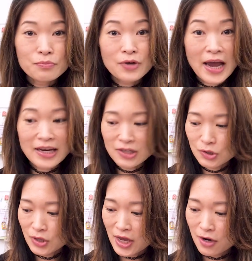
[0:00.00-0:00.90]
brand
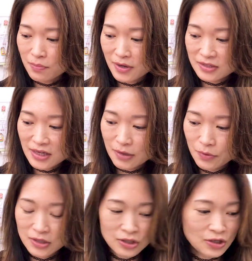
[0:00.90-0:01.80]
new Care Bears that I
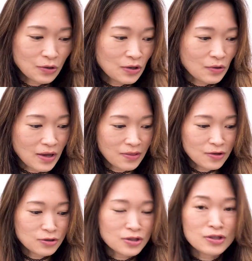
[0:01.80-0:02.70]
want to show you and
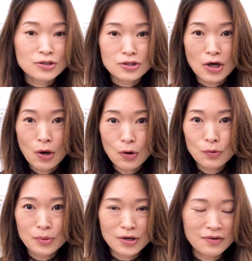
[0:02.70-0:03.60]
they're just
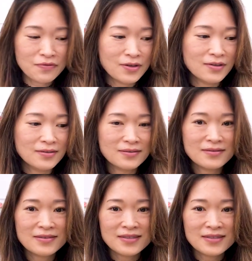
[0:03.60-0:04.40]
so beautiful.